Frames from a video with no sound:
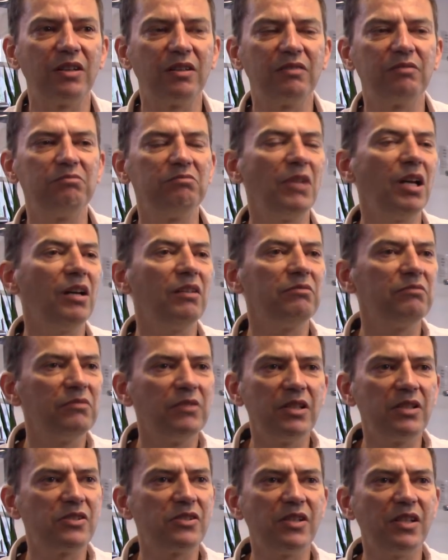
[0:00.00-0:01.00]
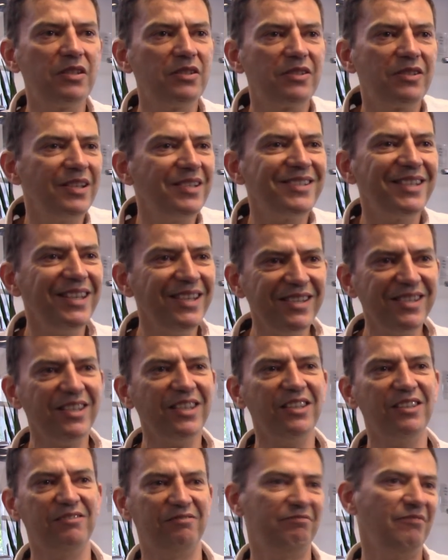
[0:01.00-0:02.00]
Right. Yeah, it's it's it's
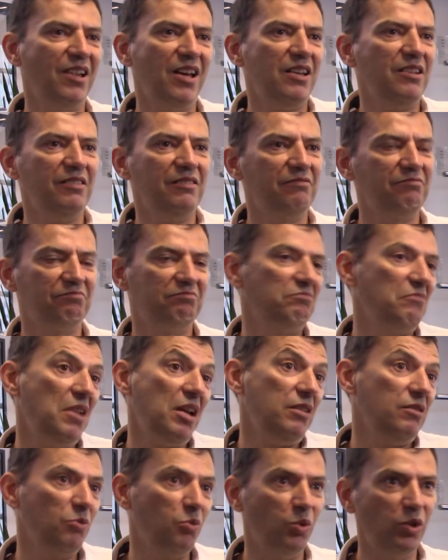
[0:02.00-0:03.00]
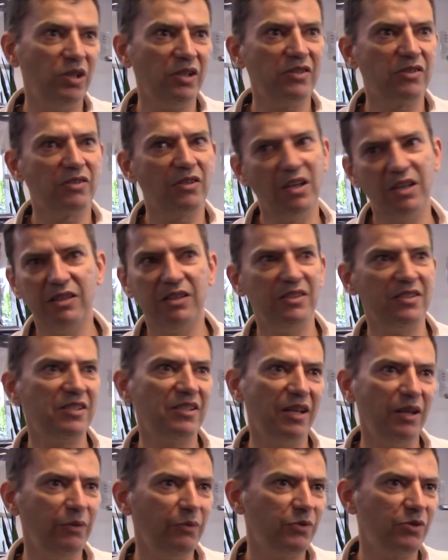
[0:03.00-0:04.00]
easy and yeah, it works and it's
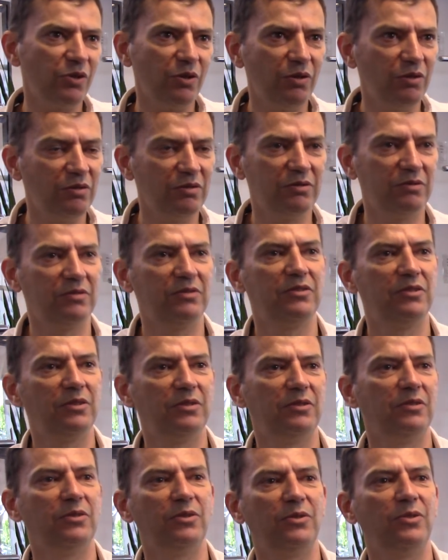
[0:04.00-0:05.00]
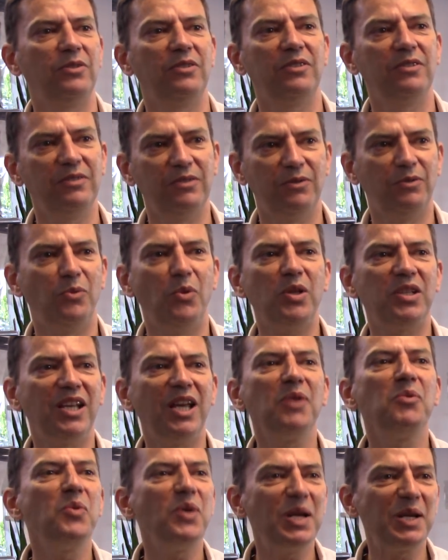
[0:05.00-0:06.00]
safe. So, what
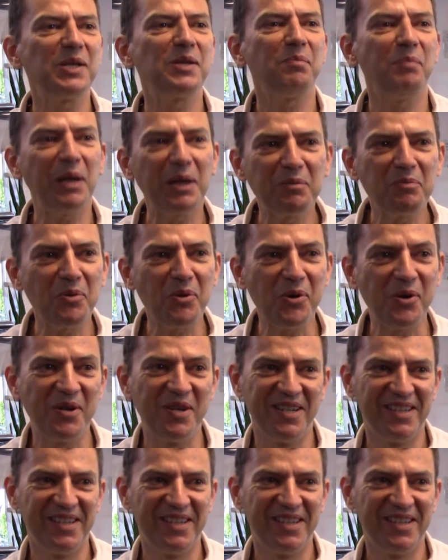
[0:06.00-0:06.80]
can we expect more?